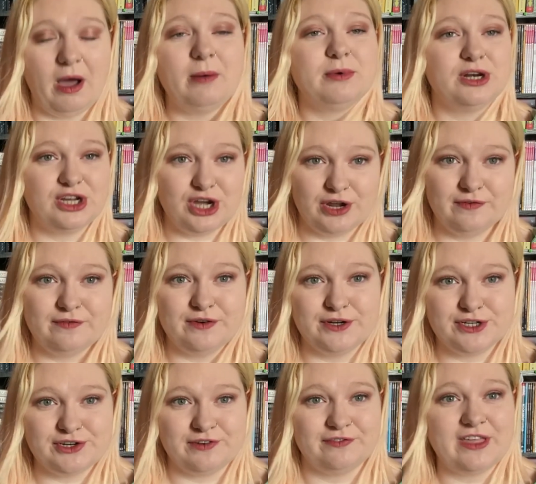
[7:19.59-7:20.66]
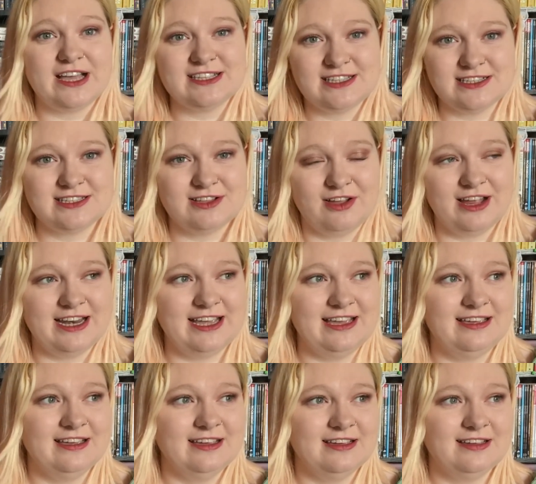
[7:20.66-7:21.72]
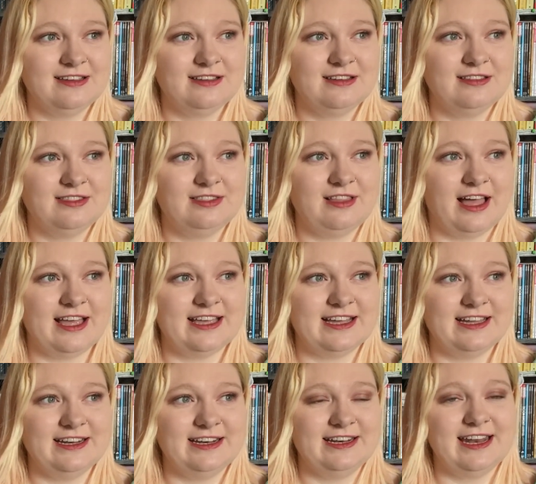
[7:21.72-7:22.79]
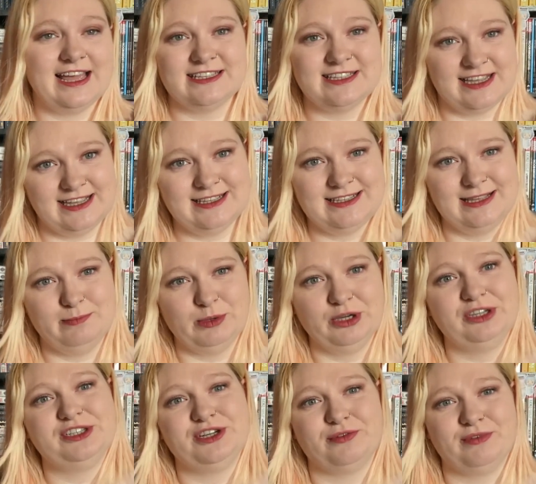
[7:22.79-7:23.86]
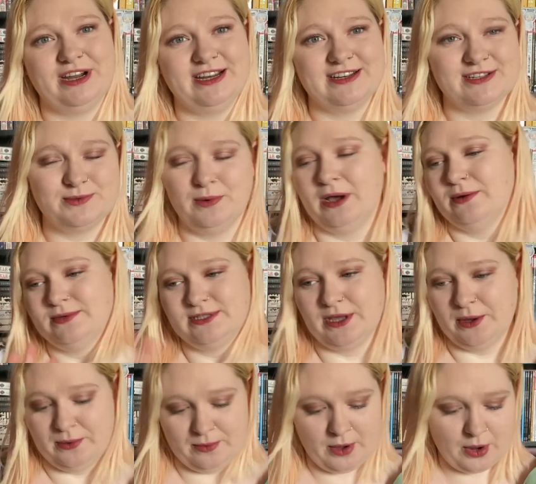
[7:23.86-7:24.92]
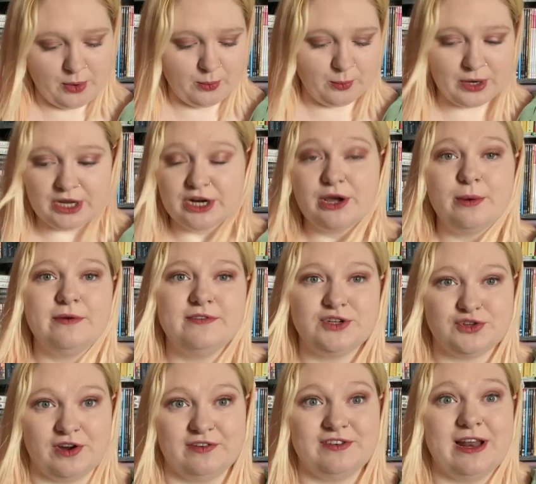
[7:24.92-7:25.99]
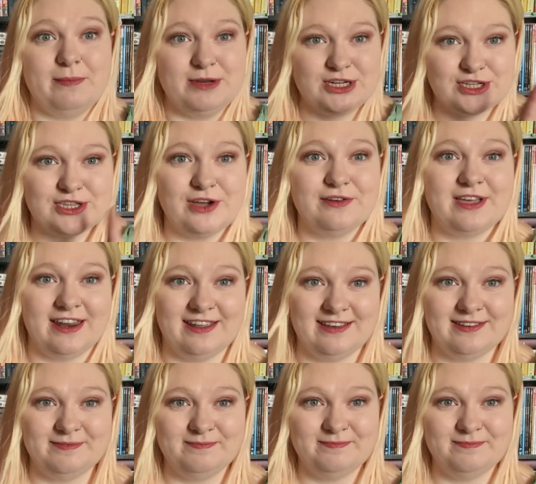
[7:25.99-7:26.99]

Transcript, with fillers: I'm going to go for Adrift. That's the slightly like less easy book to read as well. So we're going to go with drift. Let me just go get it.